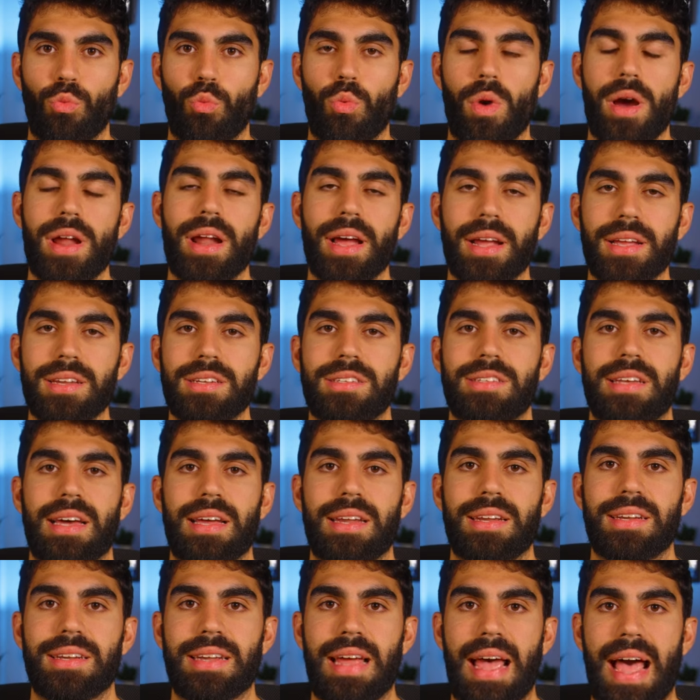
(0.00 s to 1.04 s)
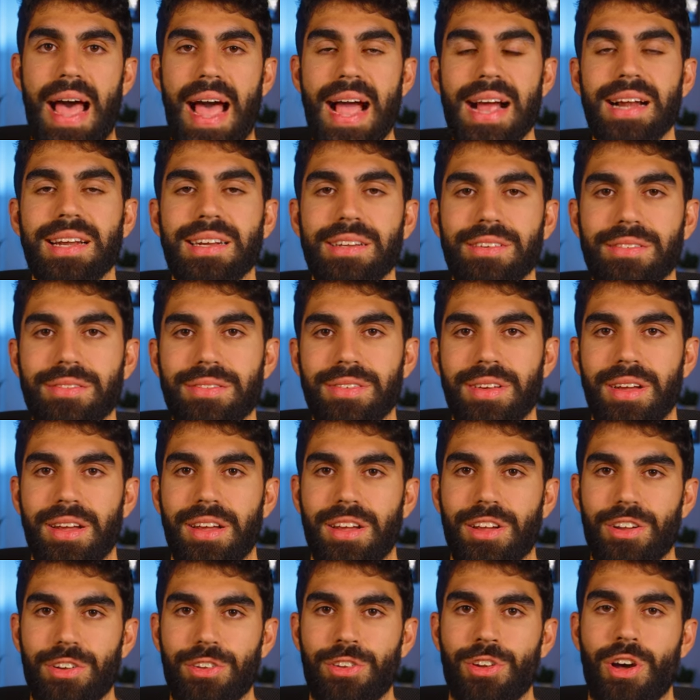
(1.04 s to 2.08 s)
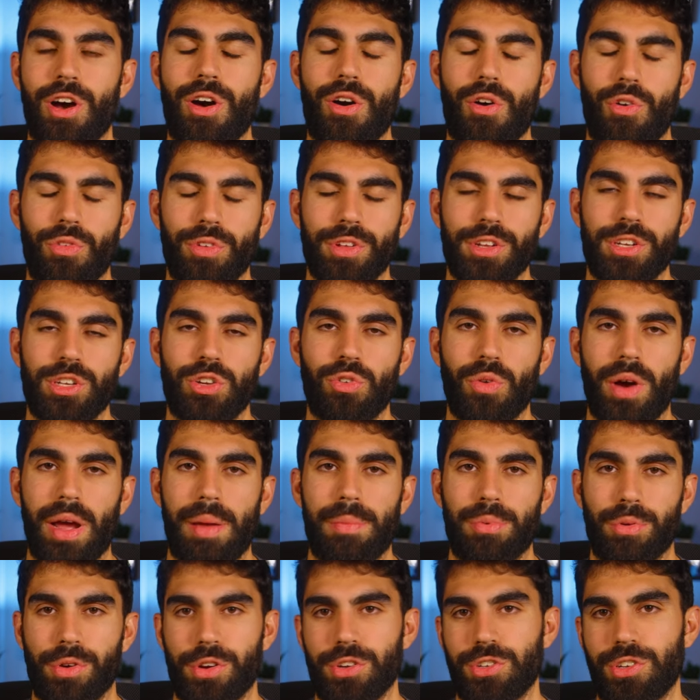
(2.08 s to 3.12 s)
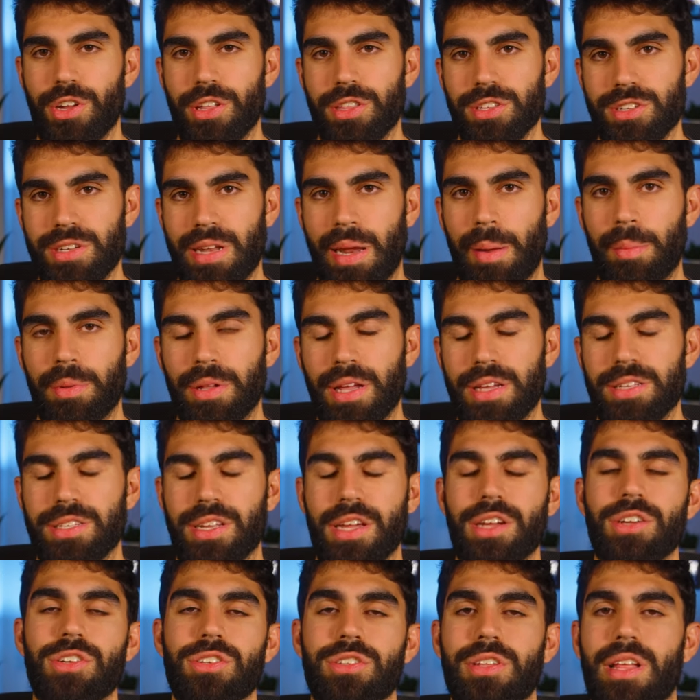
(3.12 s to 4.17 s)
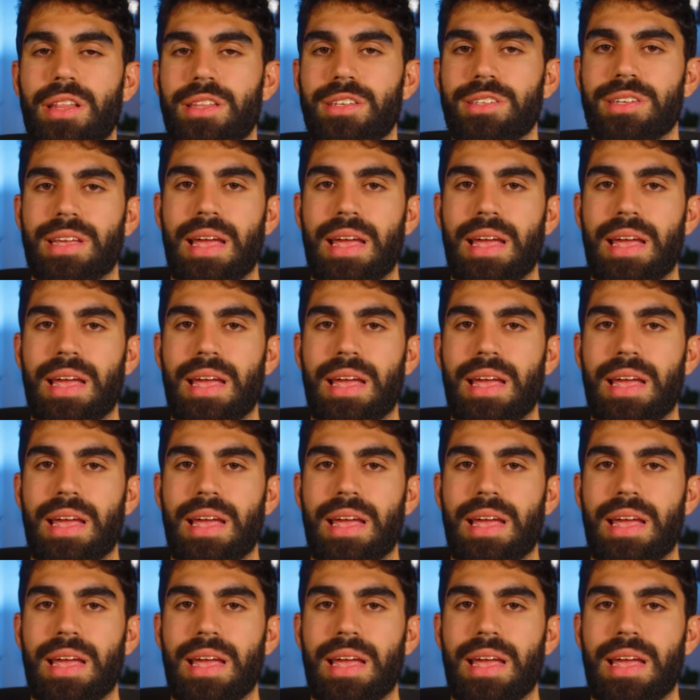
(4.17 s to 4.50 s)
when I can set it to active, not only do I appreciate the stabilization that these